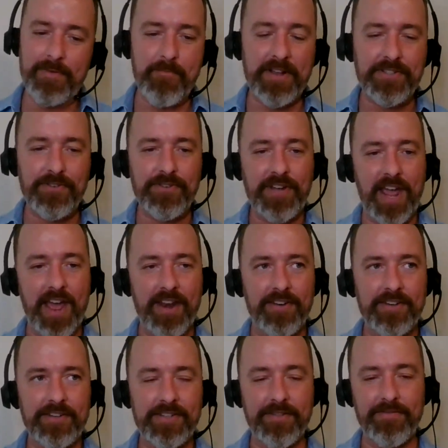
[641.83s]
muscle
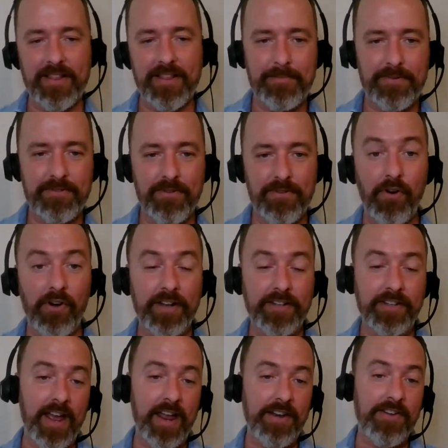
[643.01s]
can develop or
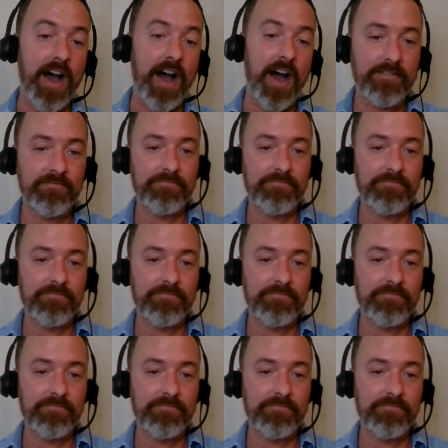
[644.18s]
it can not.